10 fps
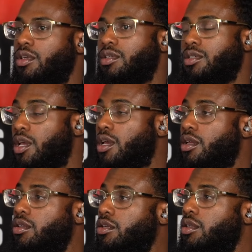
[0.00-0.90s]
Yeah,
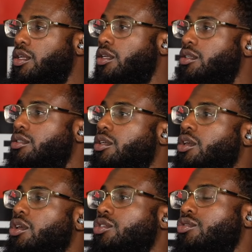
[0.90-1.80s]
it is.
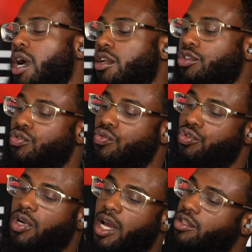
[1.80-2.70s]
You gotta
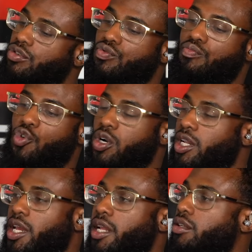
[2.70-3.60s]
do more than
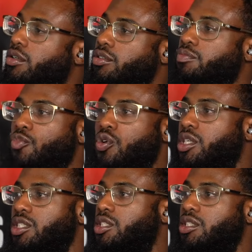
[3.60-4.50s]
that though. It's more than
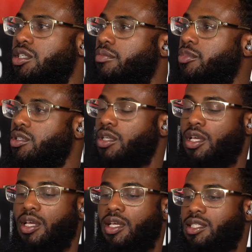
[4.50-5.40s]
just jumping.
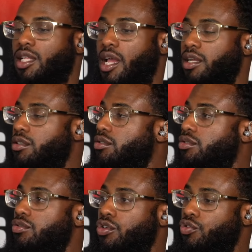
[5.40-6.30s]
It's like,
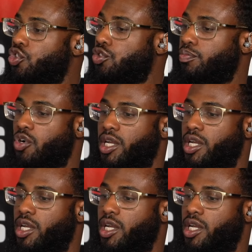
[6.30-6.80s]
sprint.